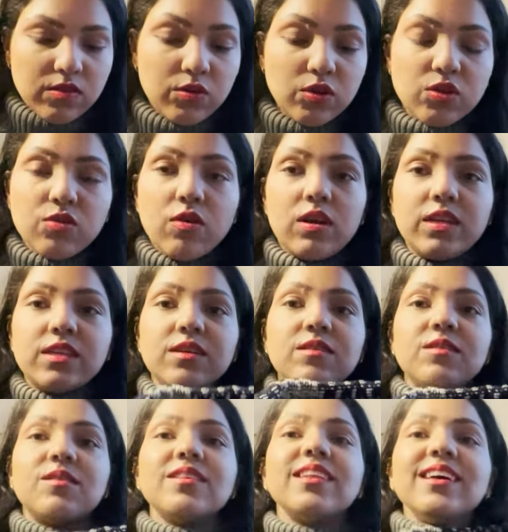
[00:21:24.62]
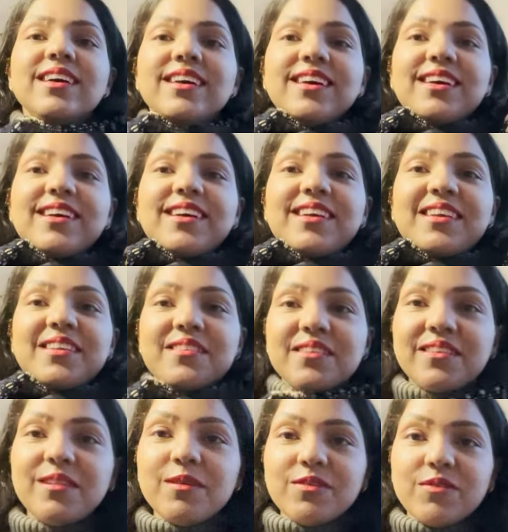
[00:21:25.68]
good quality or not. So
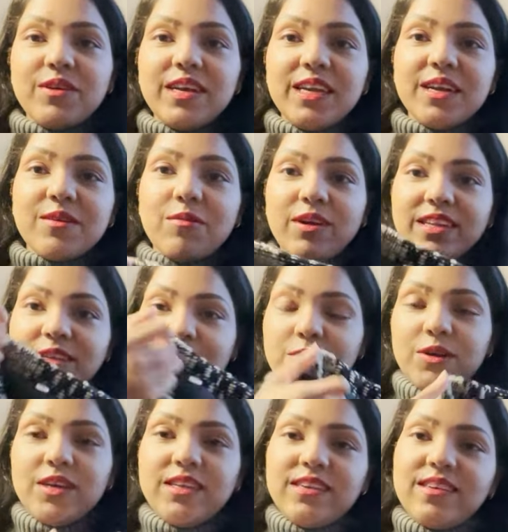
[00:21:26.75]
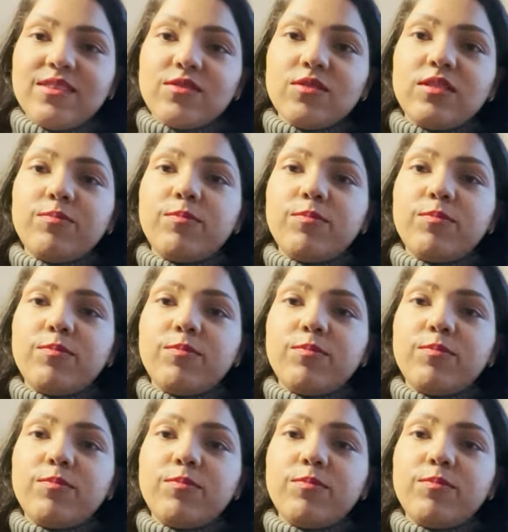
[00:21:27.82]
it looks very quite good. So it's